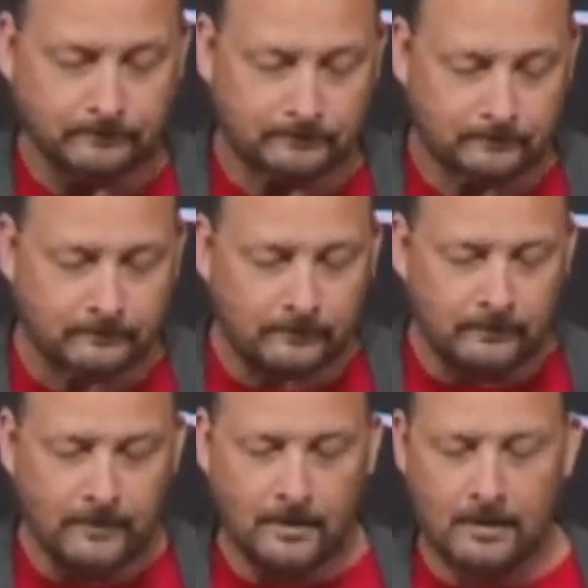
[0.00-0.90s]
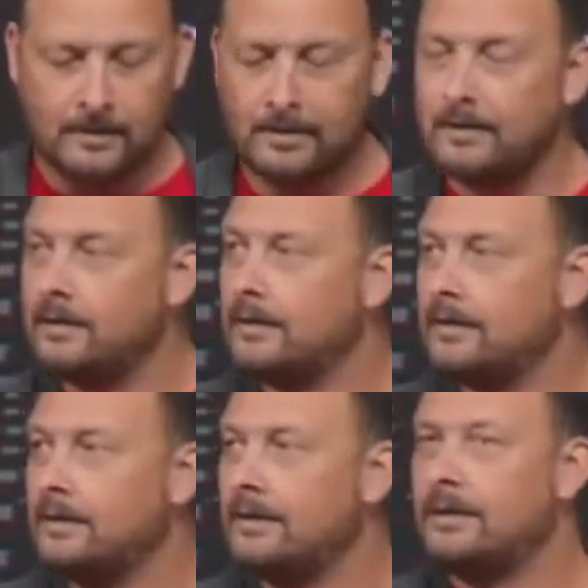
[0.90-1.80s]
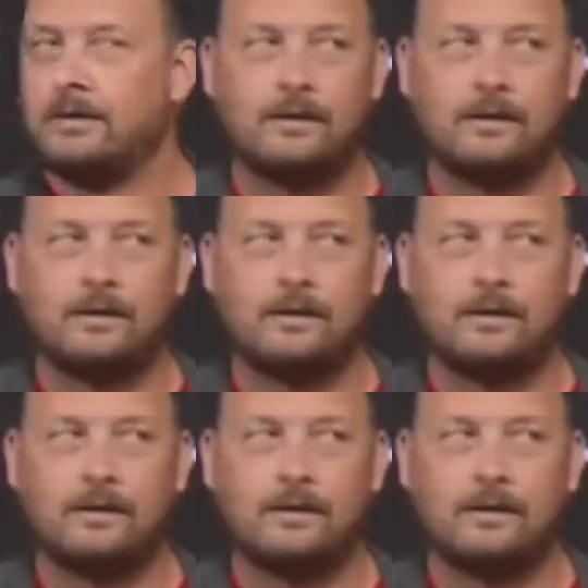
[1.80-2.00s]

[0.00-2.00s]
Nothing is said.